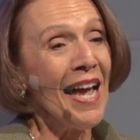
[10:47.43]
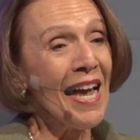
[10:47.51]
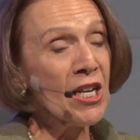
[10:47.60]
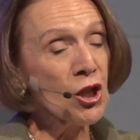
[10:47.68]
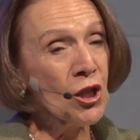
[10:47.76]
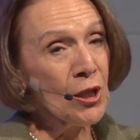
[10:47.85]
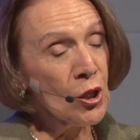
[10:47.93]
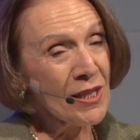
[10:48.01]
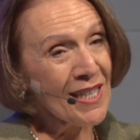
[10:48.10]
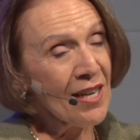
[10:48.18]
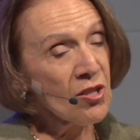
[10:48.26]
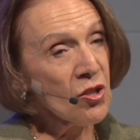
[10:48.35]
actually
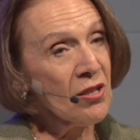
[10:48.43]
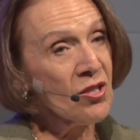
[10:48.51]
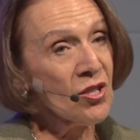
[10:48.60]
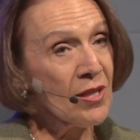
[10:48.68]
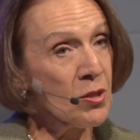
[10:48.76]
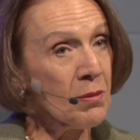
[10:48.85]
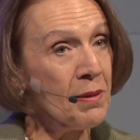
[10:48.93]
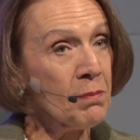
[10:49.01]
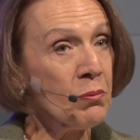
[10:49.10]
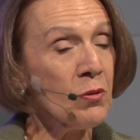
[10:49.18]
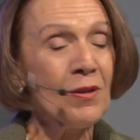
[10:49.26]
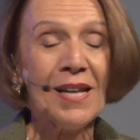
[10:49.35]
looked out onto the swimming
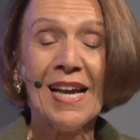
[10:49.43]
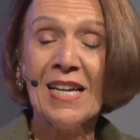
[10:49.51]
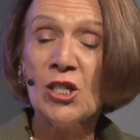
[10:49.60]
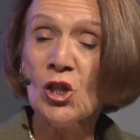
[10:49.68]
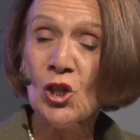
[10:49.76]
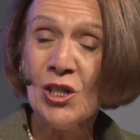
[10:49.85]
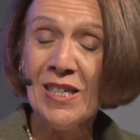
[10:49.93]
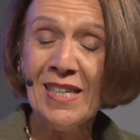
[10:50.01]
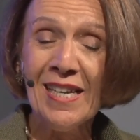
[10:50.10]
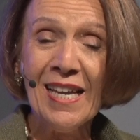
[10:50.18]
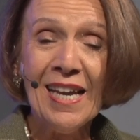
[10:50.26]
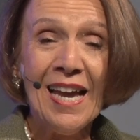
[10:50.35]
pool, and
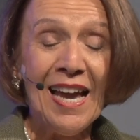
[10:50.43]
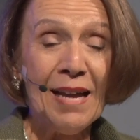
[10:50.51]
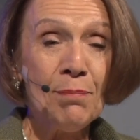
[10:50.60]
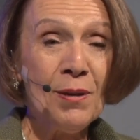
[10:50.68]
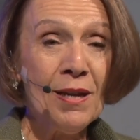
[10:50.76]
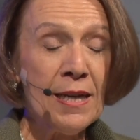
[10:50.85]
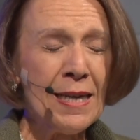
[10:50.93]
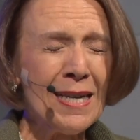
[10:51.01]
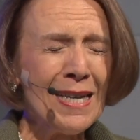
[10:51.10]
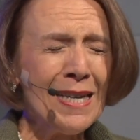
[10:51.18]
she had been